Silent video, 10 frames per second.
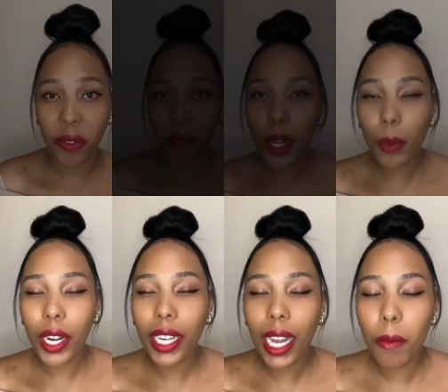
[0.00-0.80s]
And when
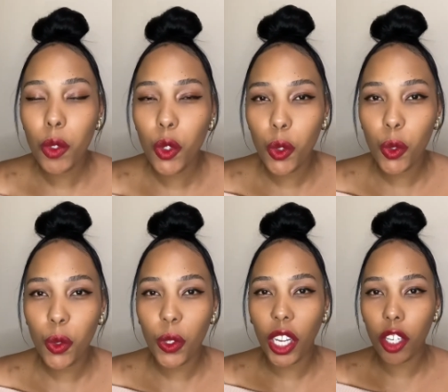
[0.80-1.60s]
it comes to
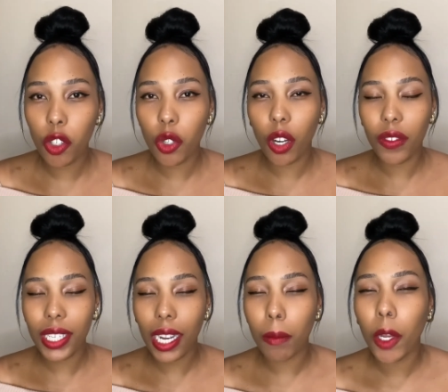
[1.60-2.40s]
the issue of
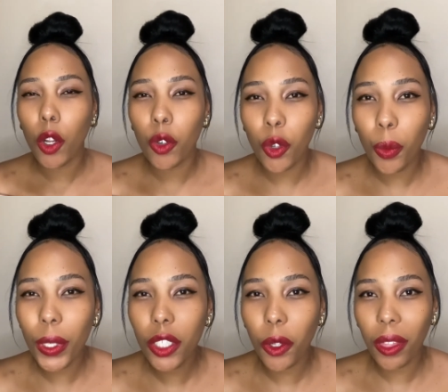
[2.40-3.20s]
time, knowing
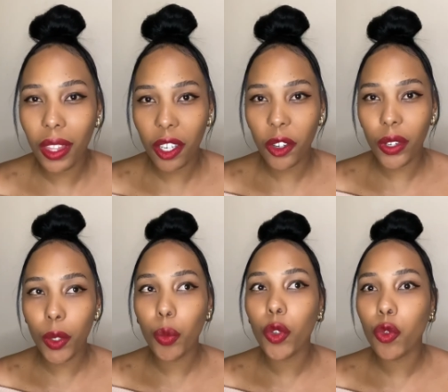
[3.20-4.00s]
your theory
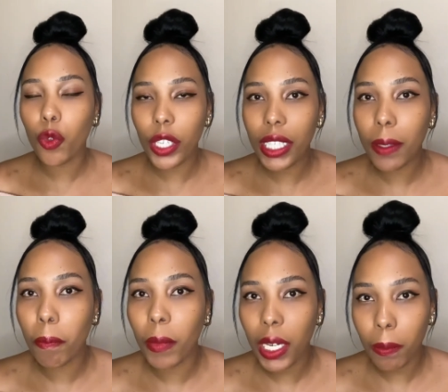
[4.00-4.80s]
will really
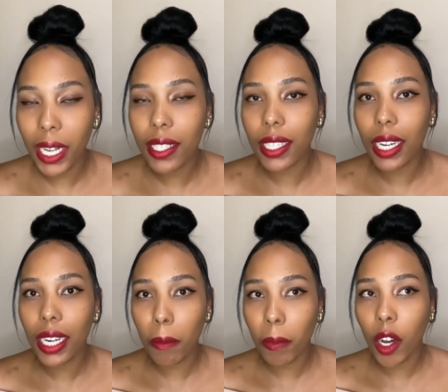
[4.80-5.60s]
minimize the
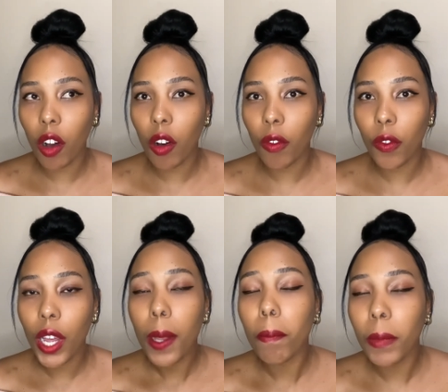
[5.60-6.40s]
number of
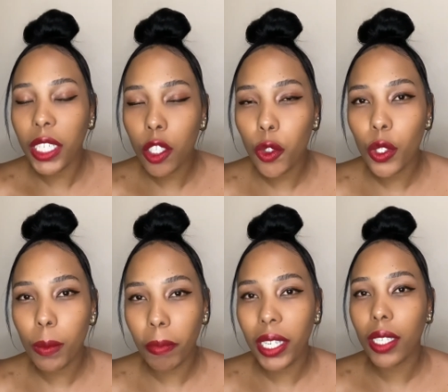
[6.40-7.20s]
minutes you
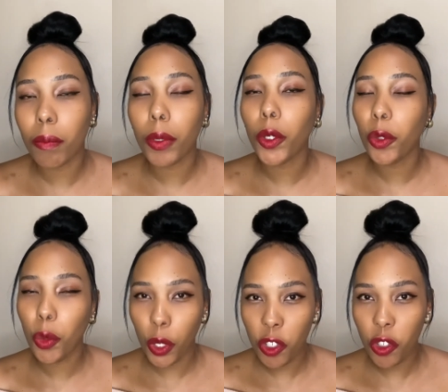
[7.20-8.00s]
spend per
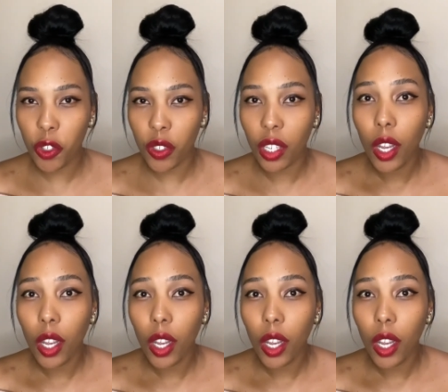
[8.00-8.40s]
question.